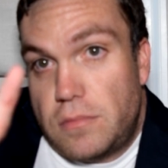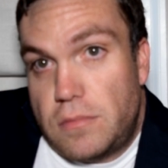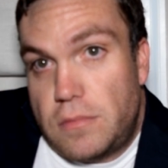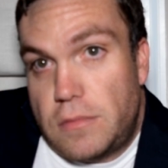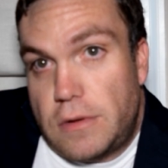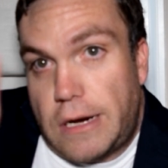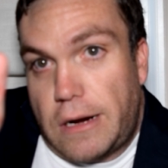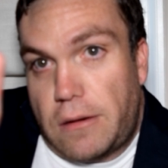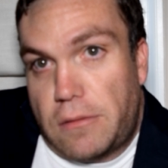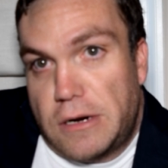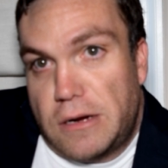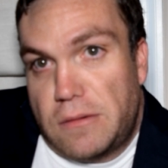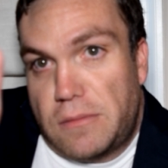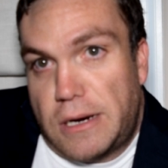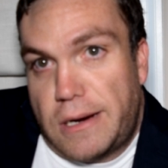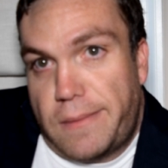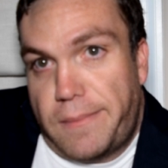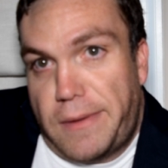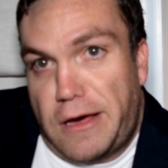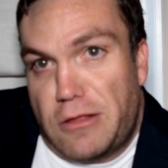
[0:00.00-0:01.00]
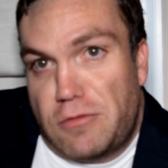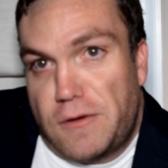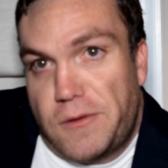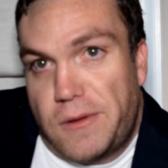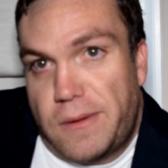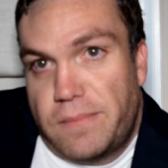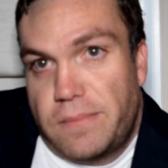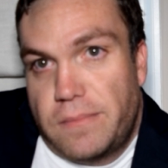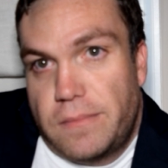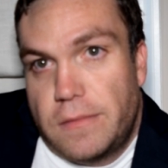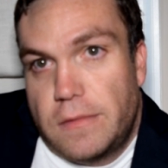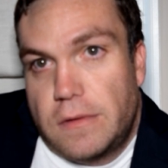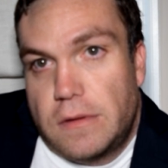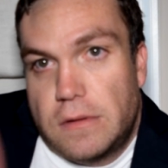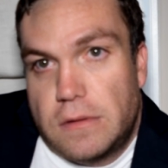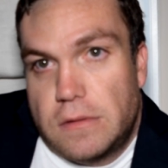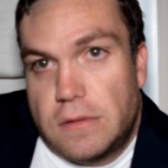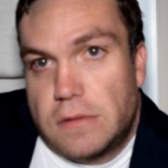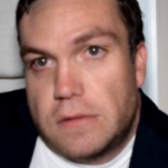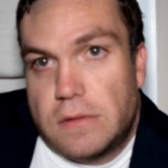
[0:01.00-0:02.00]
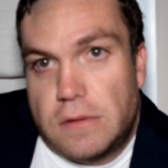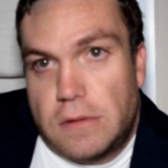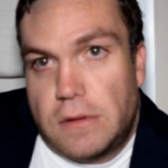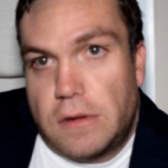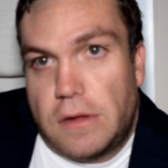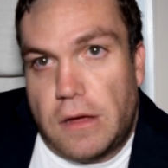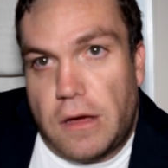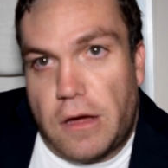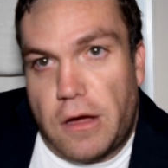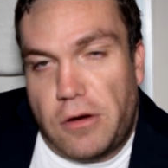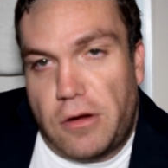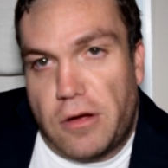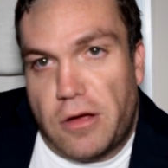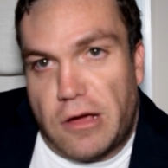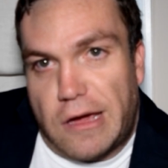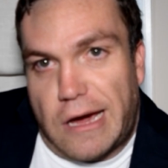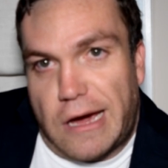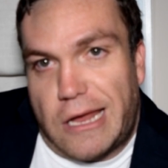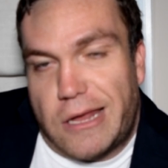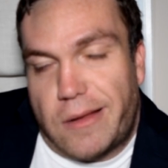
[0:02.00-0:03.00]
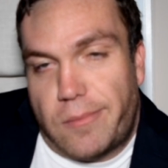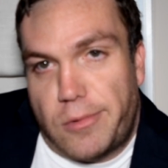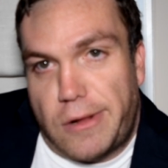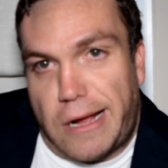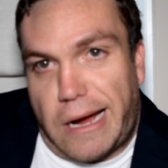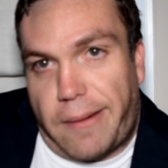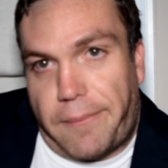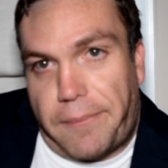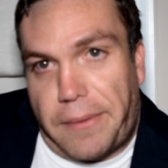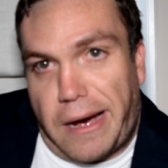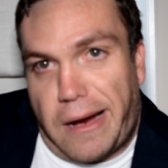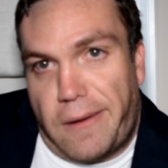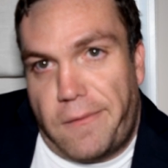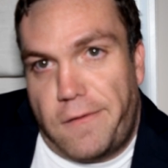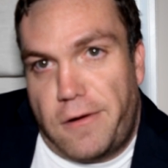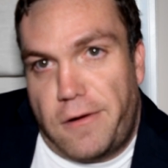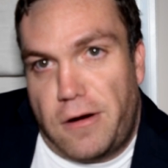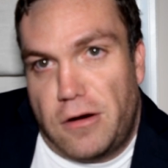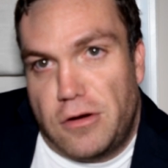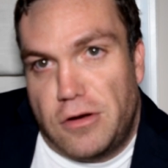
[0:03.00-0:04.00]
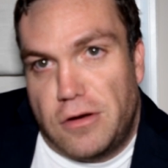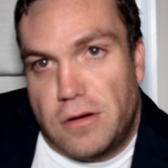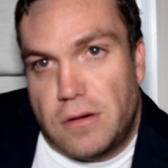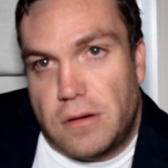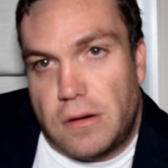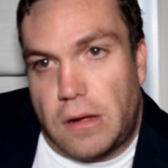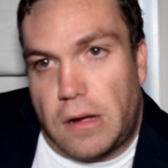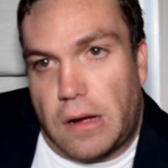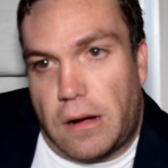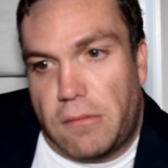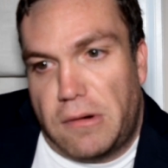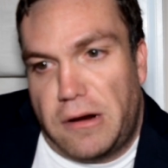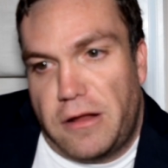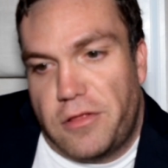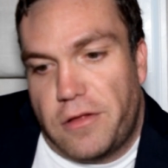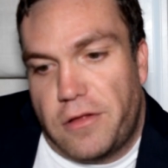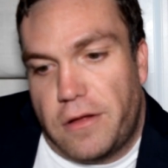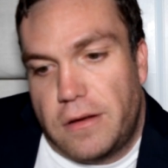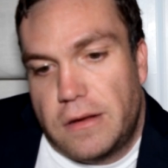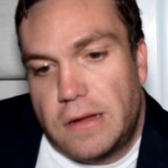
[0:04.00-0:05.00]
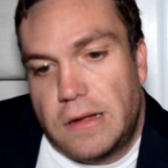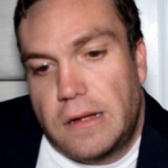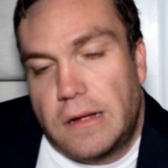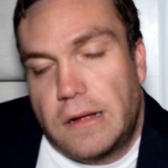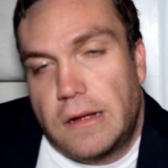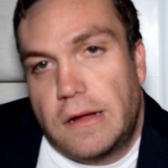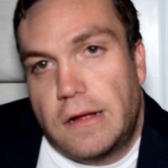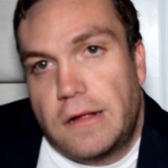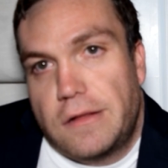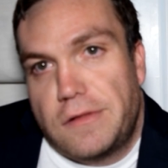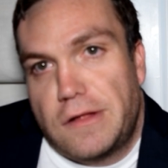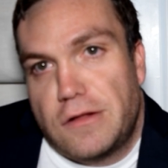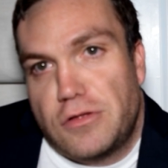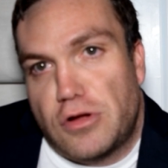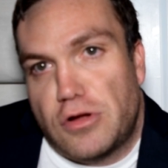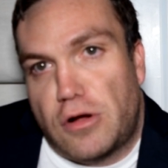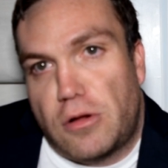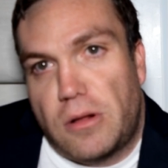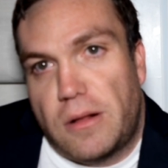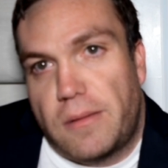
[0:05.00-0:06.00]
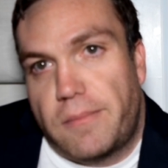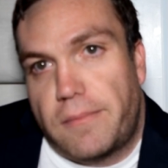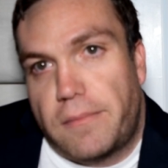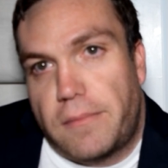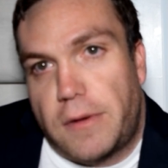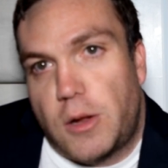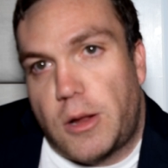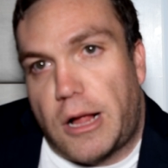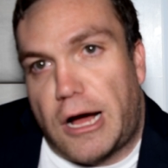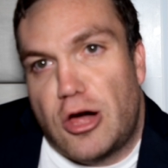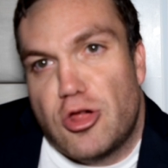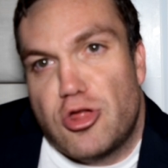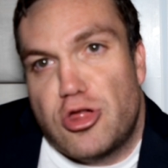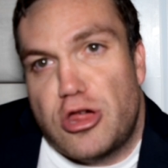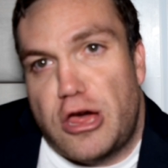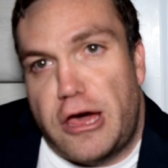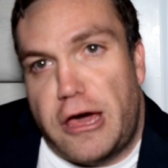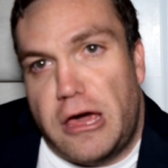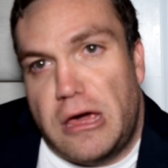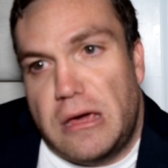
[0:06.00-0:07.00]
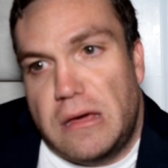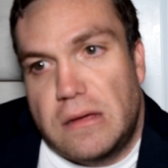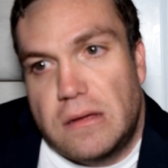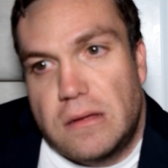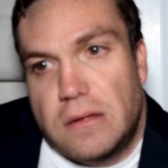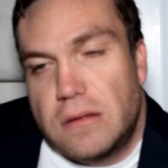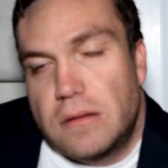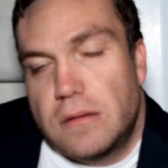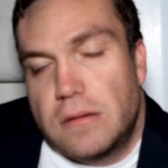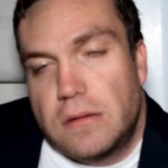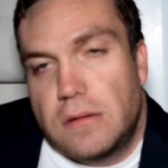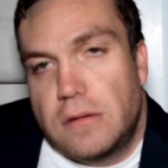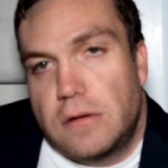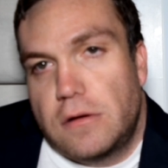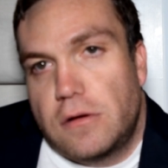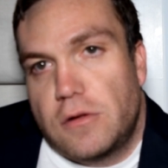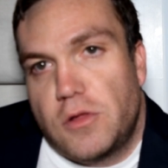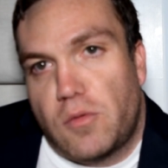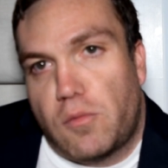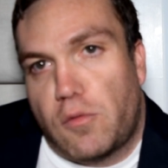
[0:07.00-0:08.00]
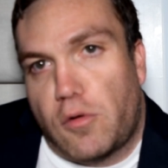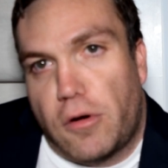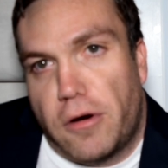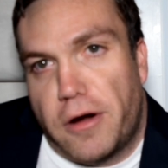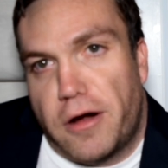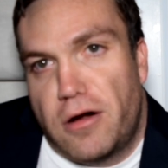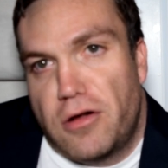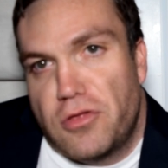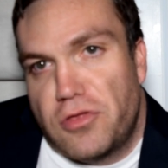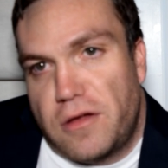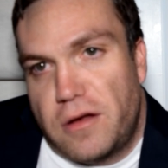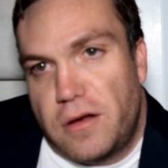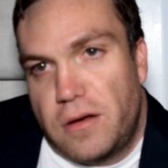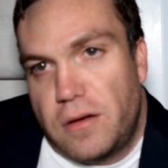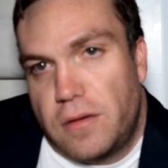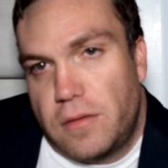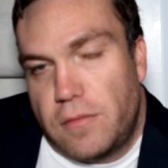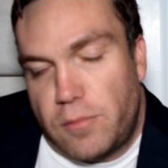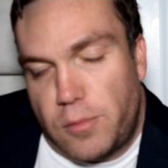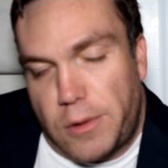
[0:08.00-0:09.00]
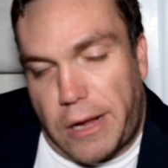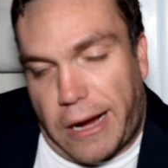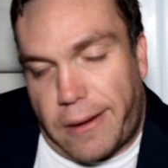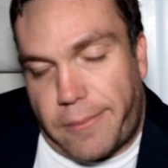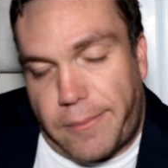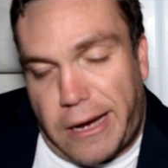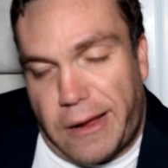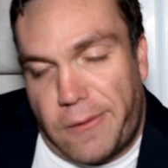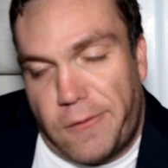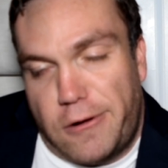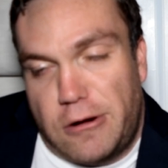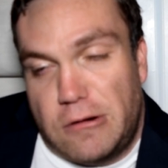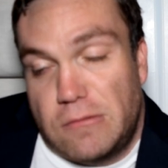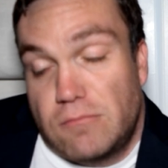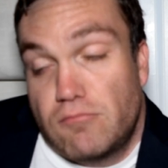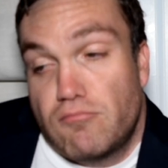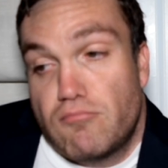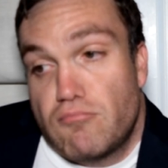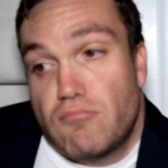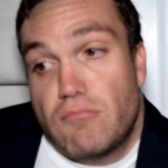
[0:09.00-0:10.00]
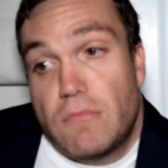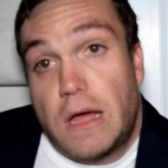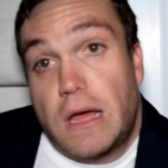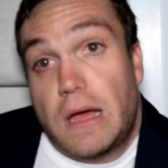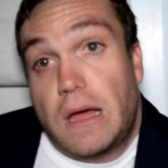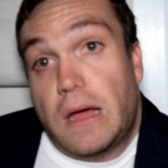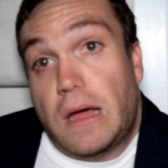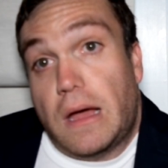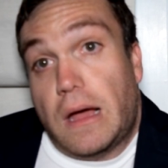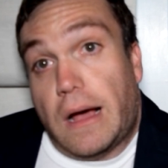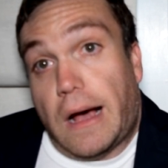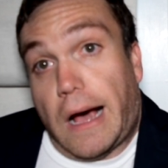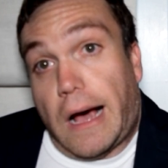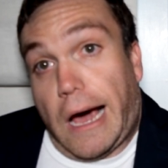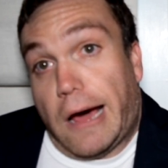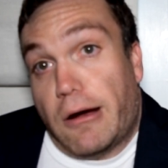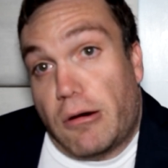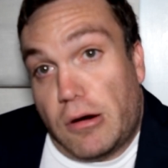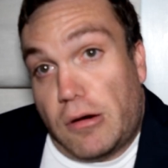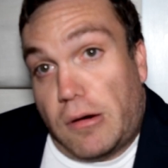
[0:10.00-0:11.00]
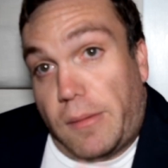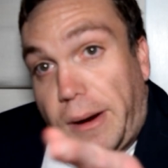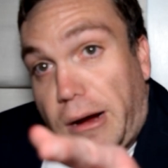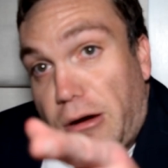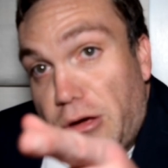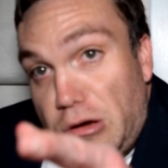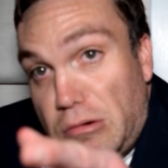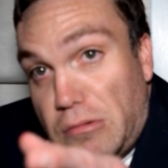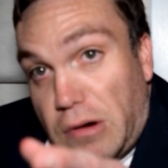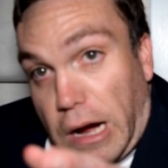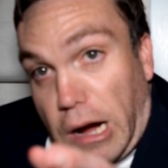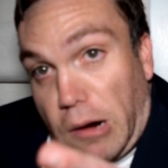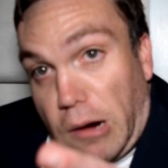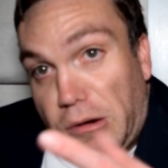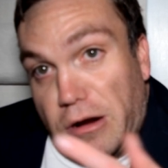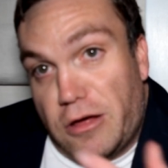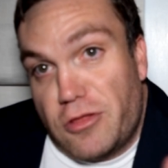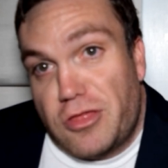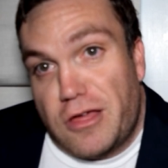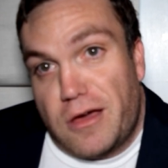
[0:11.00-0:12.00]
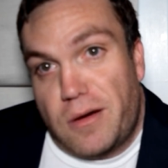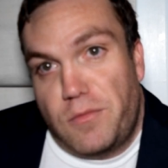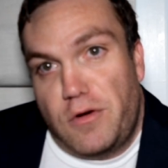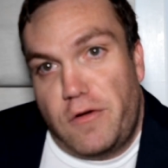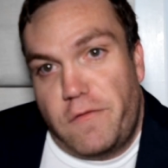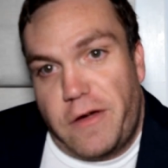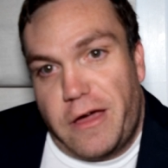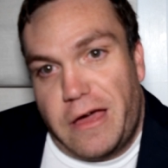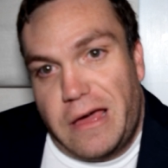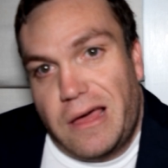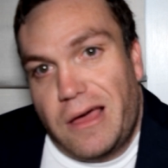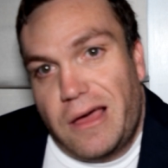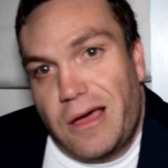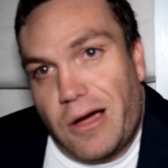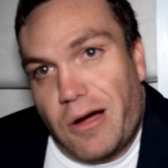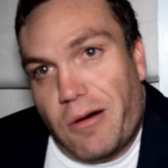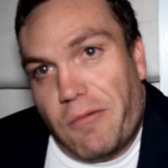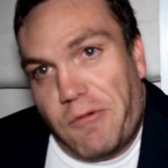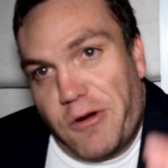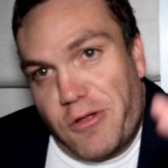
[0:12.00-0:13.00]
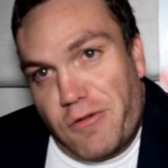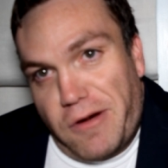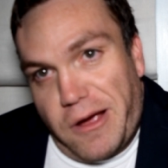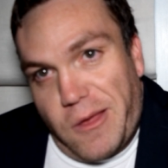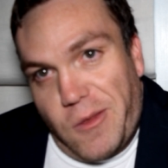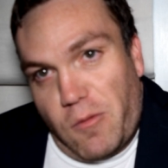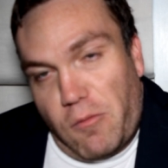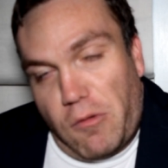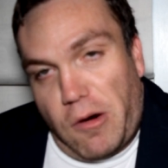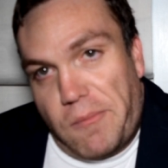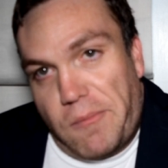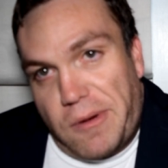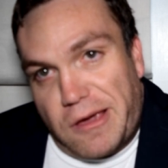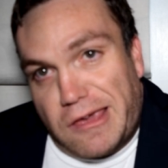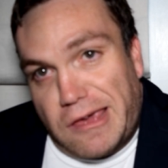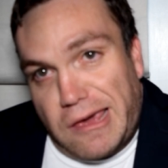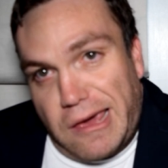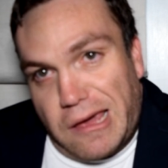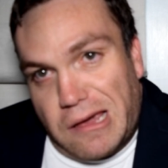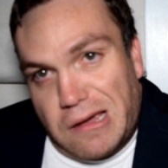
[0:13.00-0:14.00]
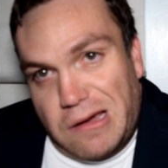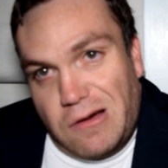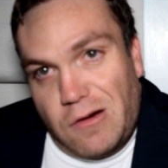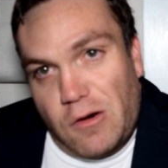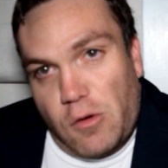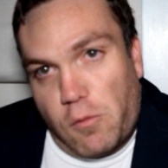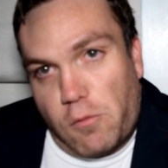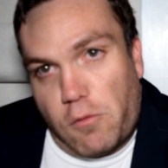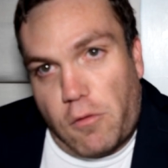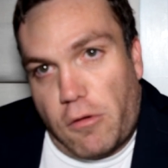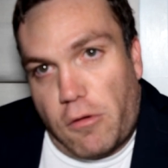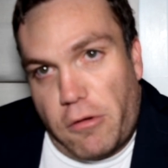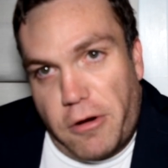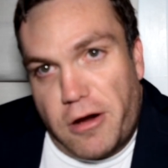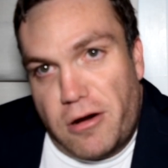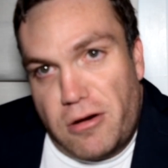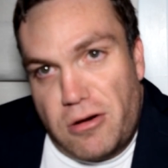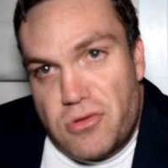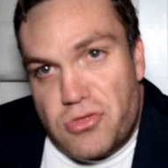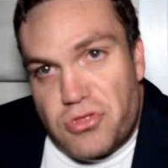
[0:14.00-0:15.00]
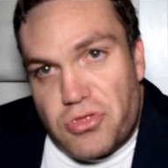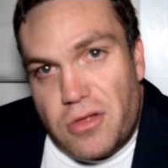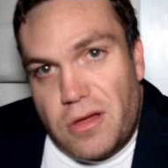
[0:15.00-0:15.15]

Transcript: I wouldn't want to mess with them. You know, you got the Black Panther, what is it? The Dora Milaje, the Warriors and Black Panther. I don't know about you, I want to see a movie between the Woman King, Warriors,